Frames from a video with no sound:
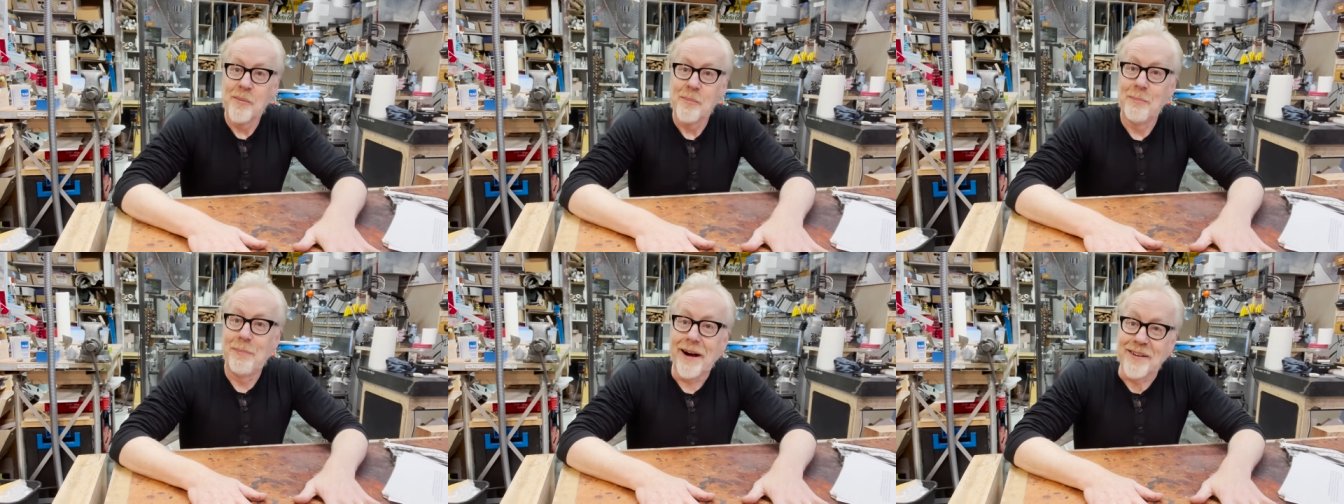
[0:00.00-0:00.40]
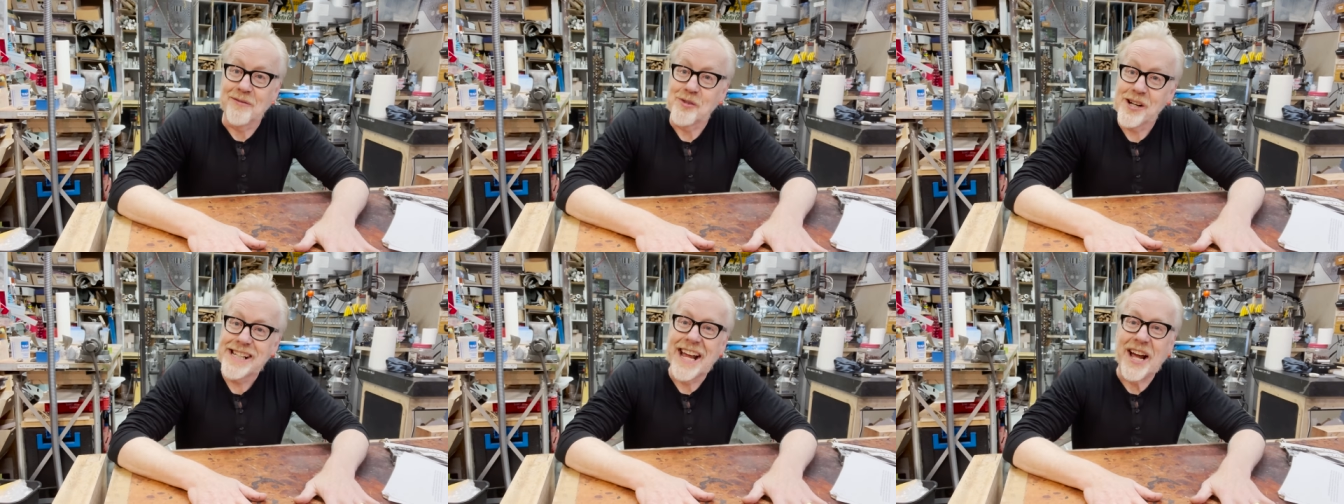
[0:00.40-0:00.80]
But
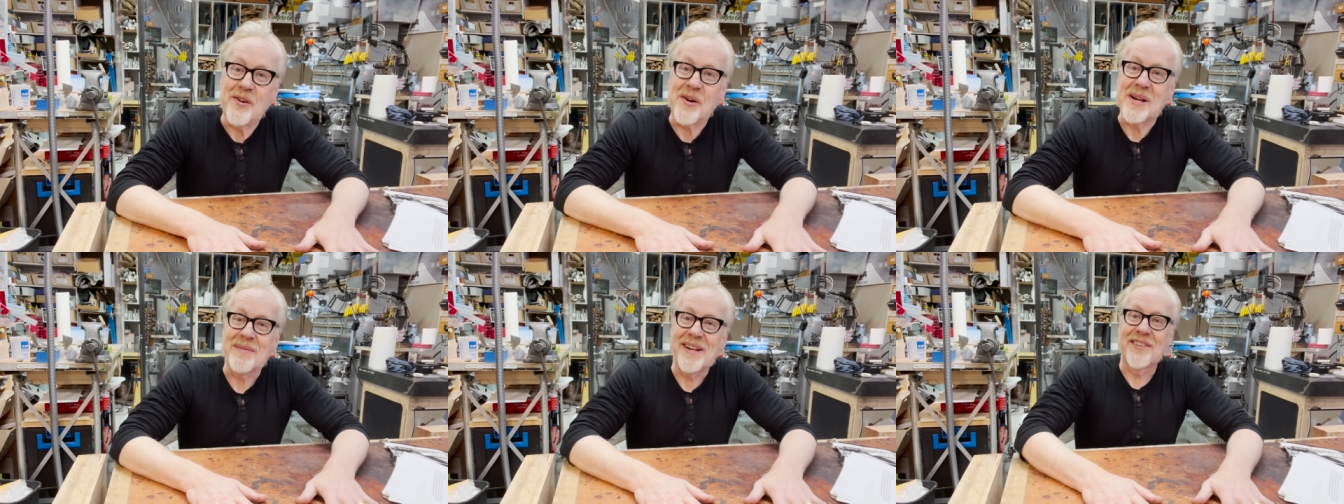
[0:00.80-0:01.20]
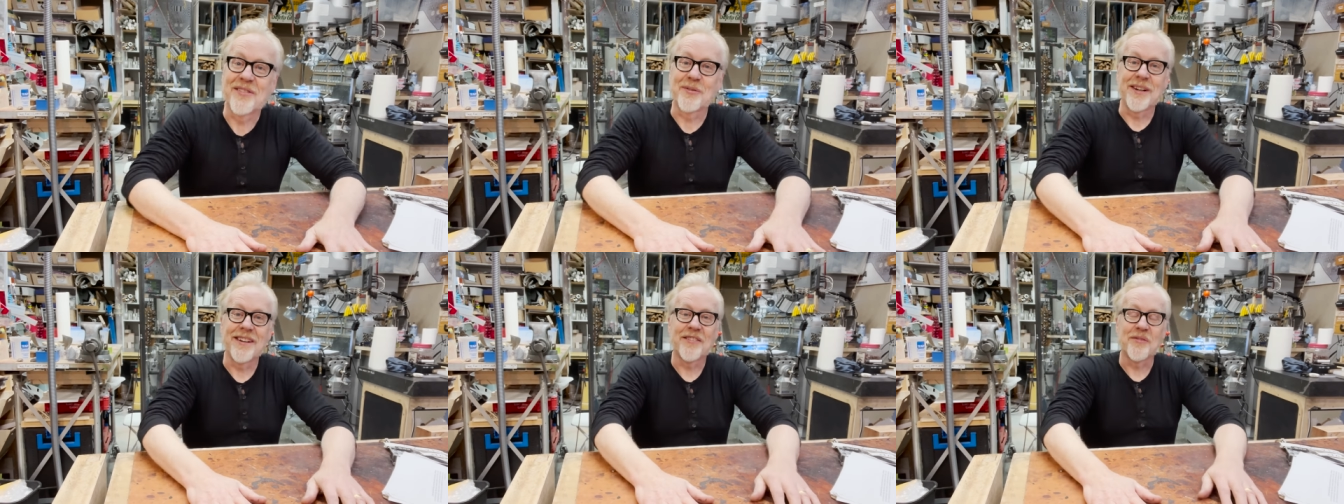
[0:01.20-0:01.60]
right now I'm
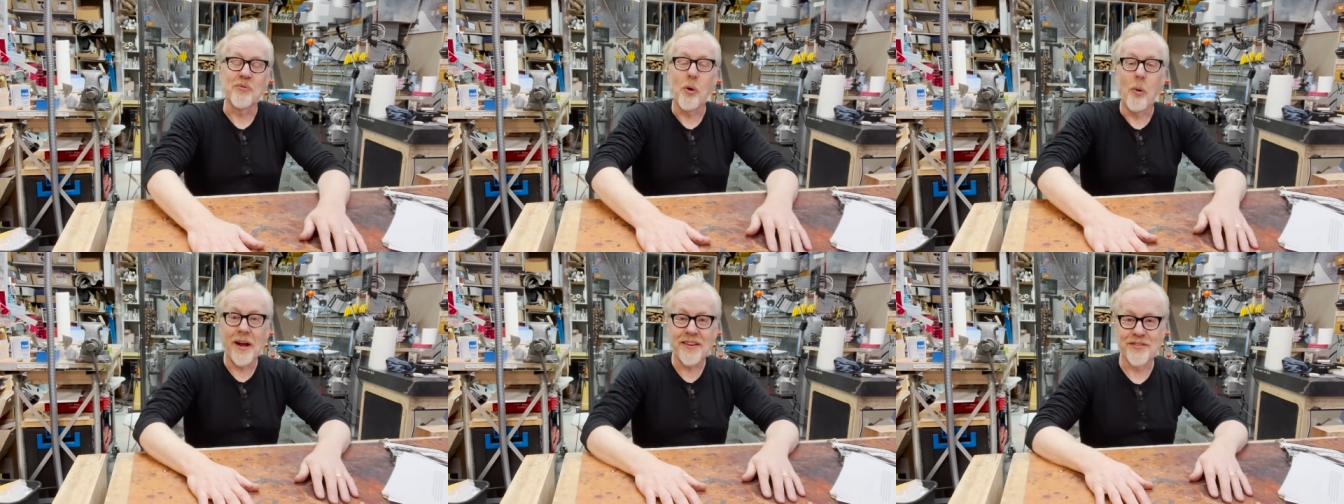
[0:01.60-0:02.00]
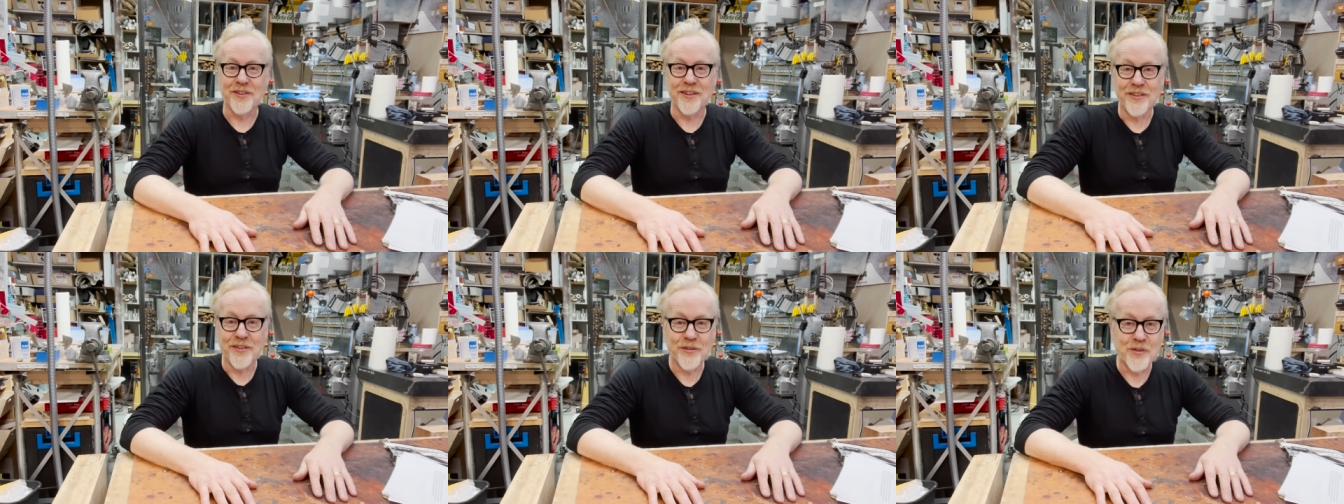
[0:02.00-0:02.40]
answering some
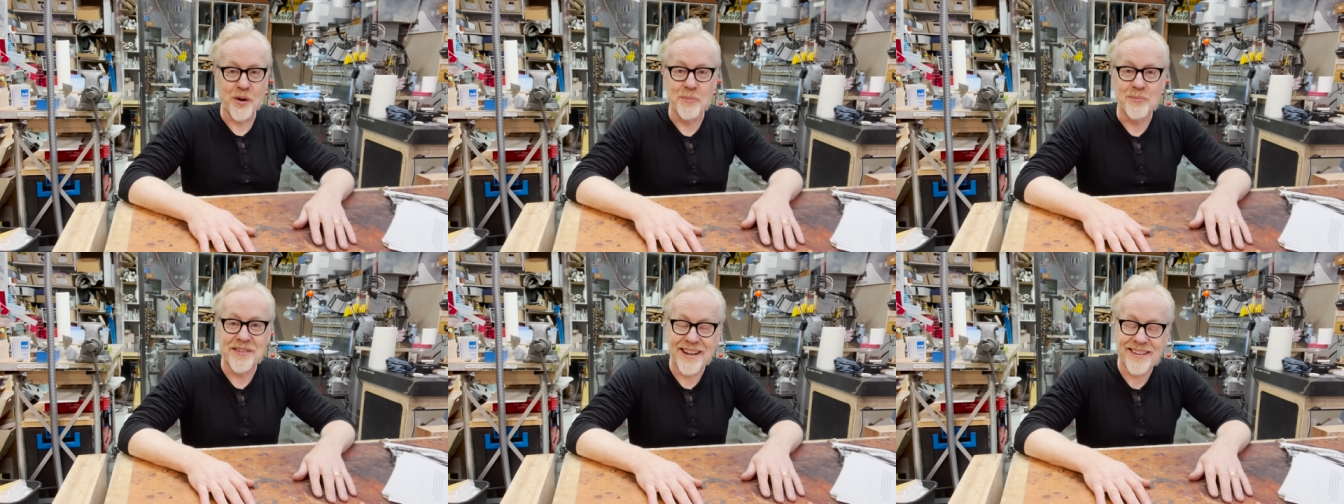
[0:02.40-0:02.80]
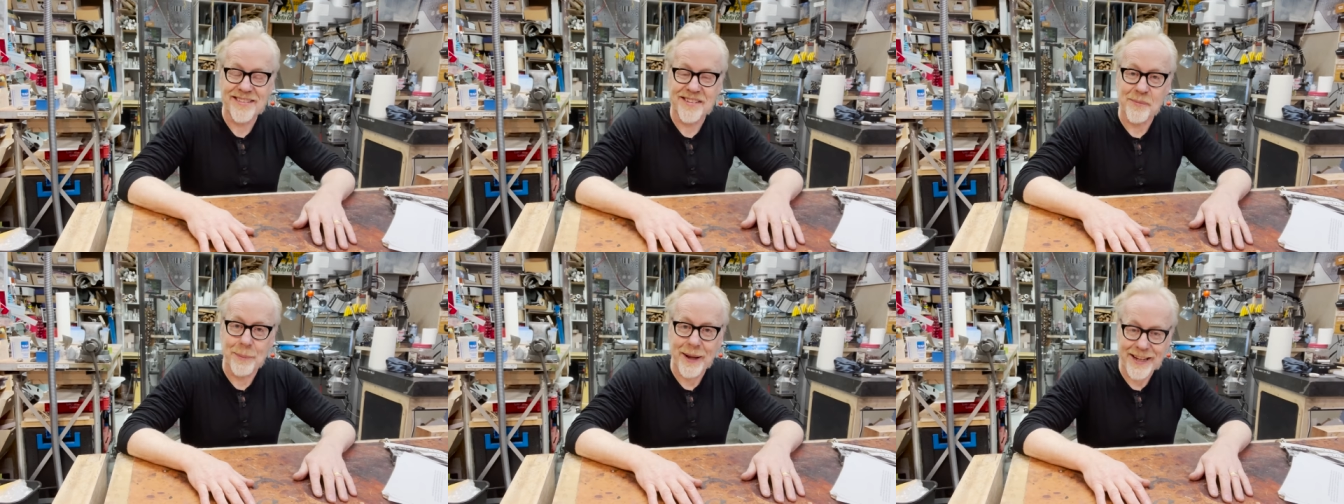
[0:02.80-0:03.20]
questions from
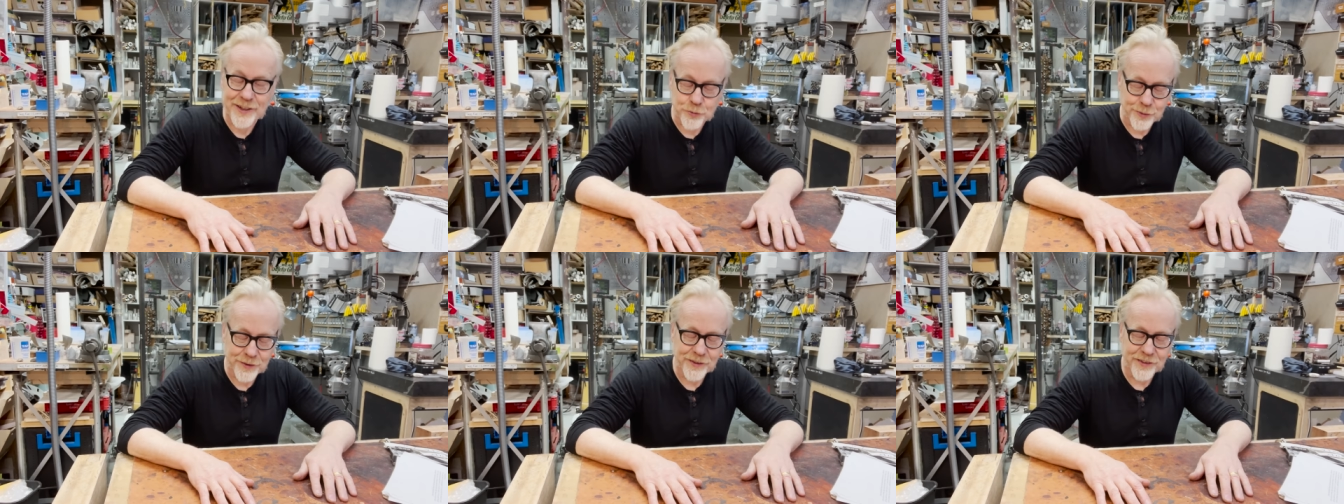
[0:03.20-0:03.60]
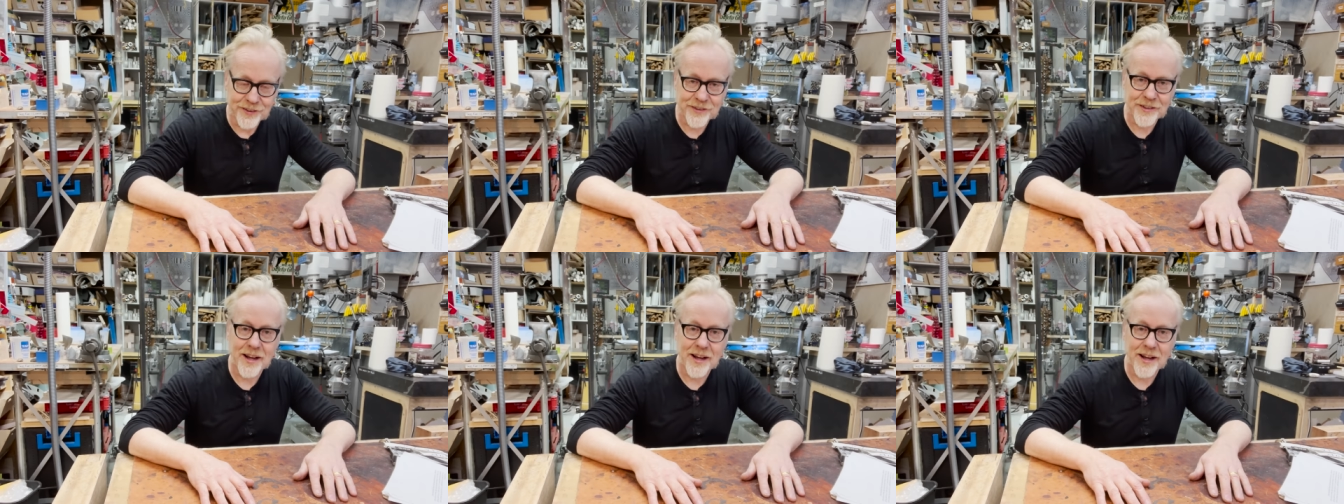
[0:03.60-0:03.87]
Tested patrons